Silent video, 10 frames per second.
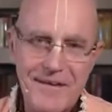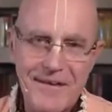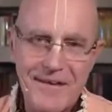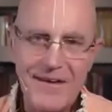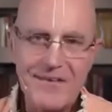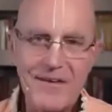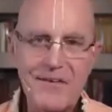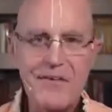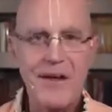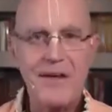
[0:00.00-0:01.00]
And it
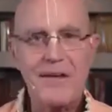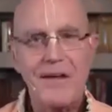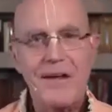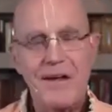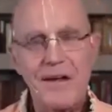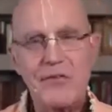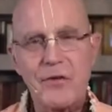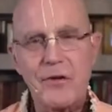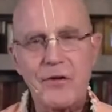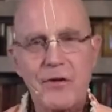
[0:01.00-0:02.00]
says that it
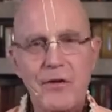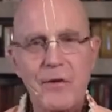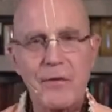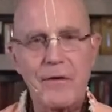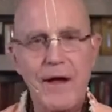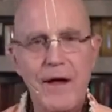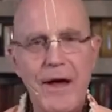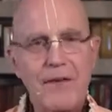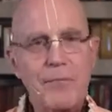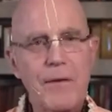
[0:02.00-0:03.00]
should include
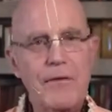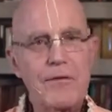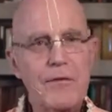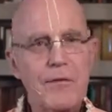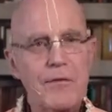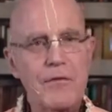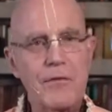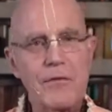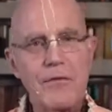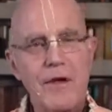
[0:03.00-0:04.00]
aspects of
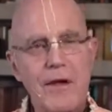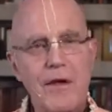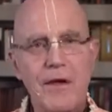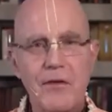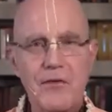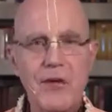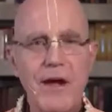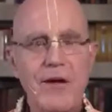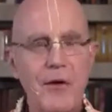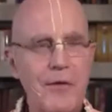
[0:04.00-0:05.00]
Krishna's
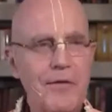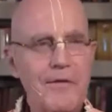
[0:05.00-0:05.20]
jail,